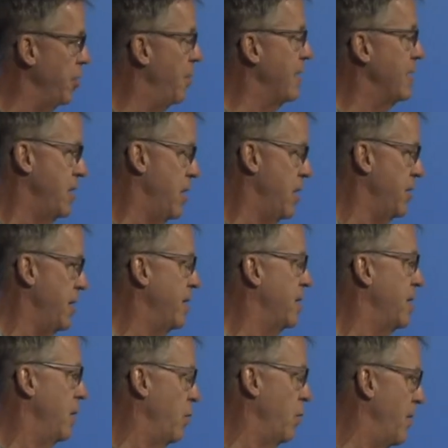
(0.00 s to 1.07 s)
Nobody's there yet.
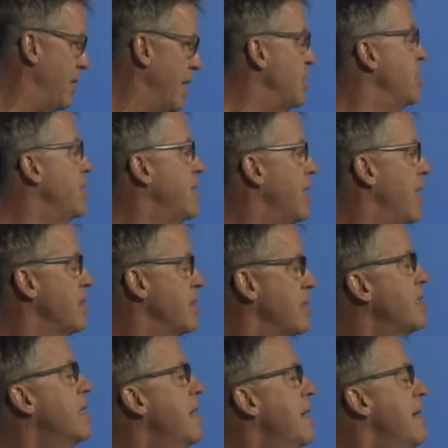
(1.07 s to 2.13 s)
The Revelation tells
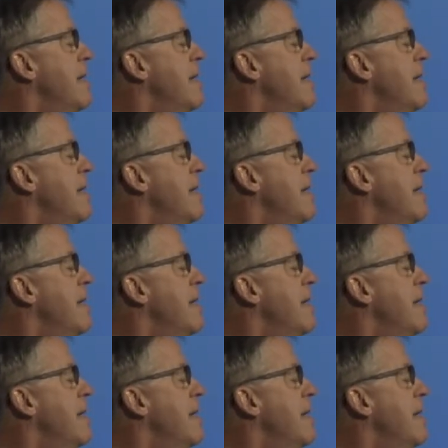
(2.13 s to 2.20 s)
us